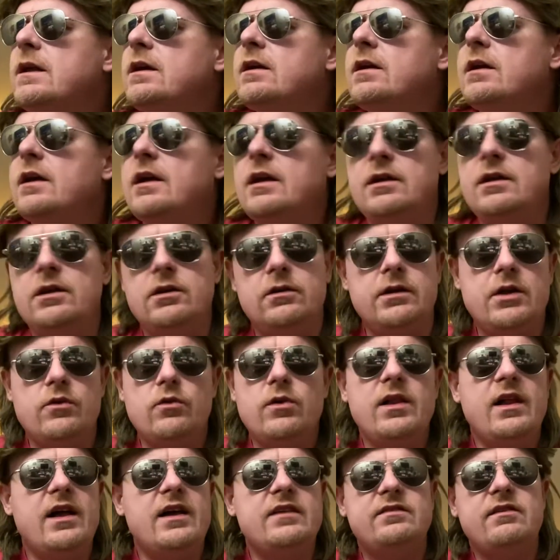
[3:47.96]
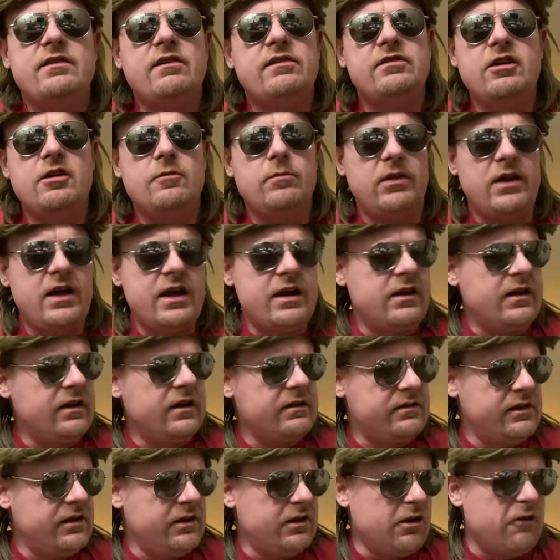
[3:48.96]
And you don't even realize they start playing.
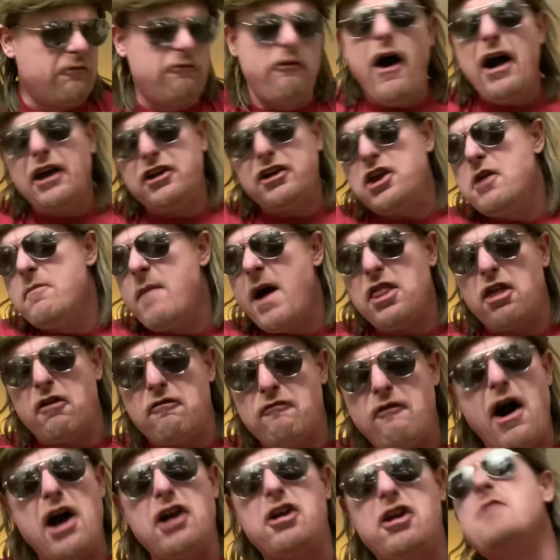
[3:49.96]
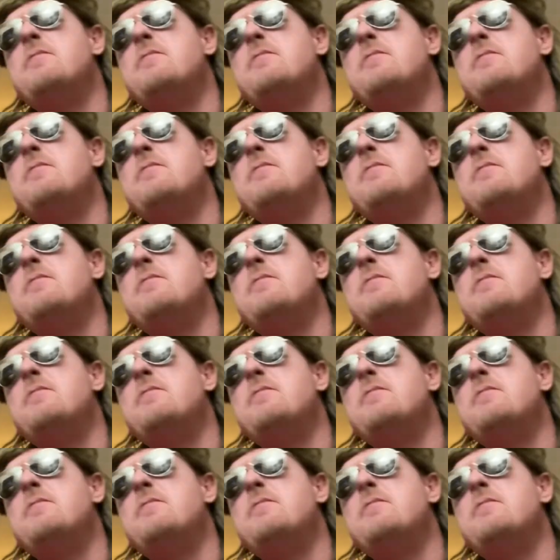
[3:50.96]
Next thing you know, fuck you, motherfucker.